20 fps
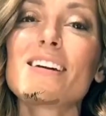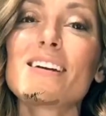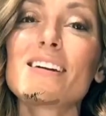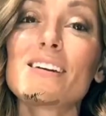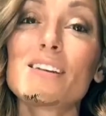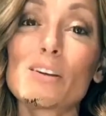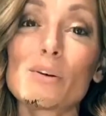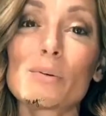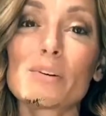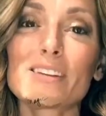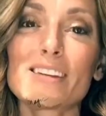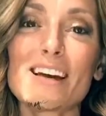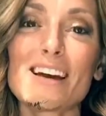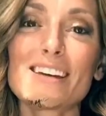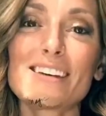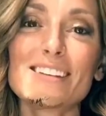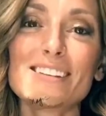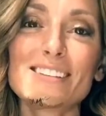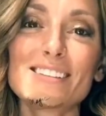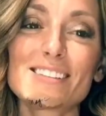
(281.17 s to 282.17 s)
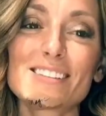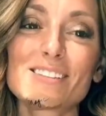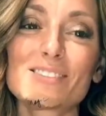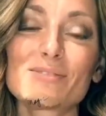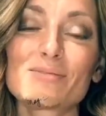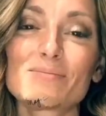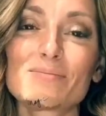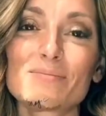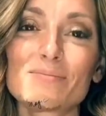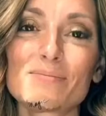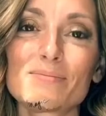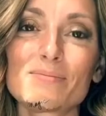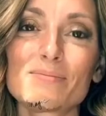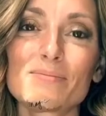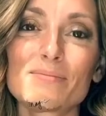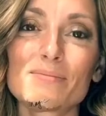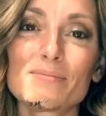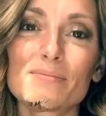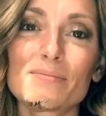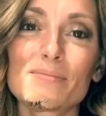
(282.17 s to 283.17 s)
you know what that is?
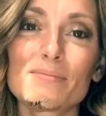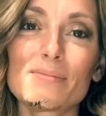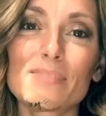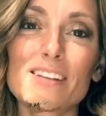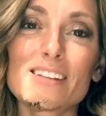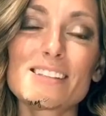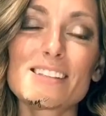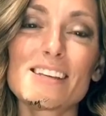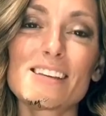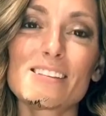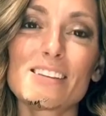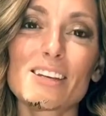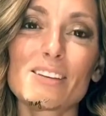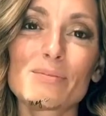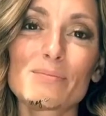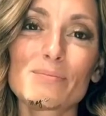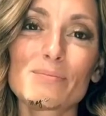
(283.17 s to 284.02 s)
That's healing.